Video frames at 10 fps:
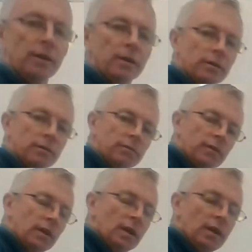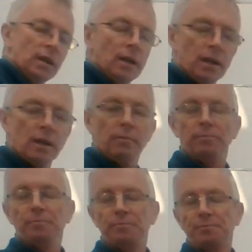there.
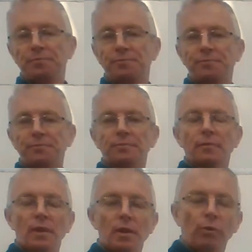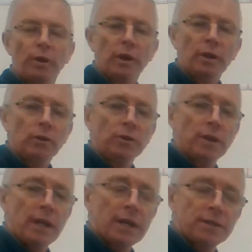Um, we're going on
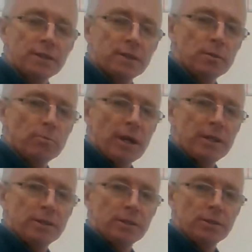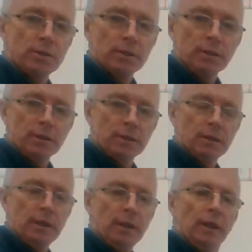to the acids and bases unit.
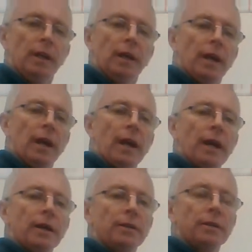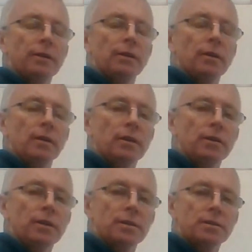And
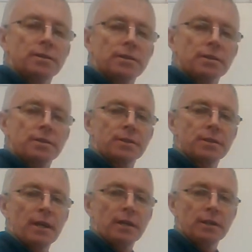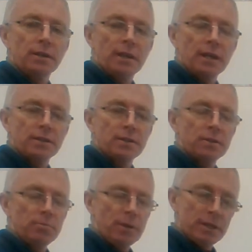in this standard, the acids
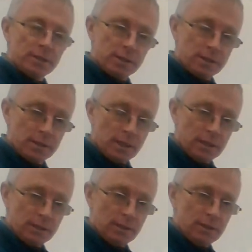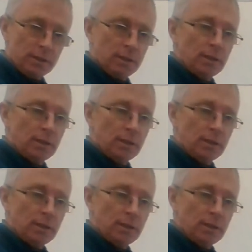and bases standard,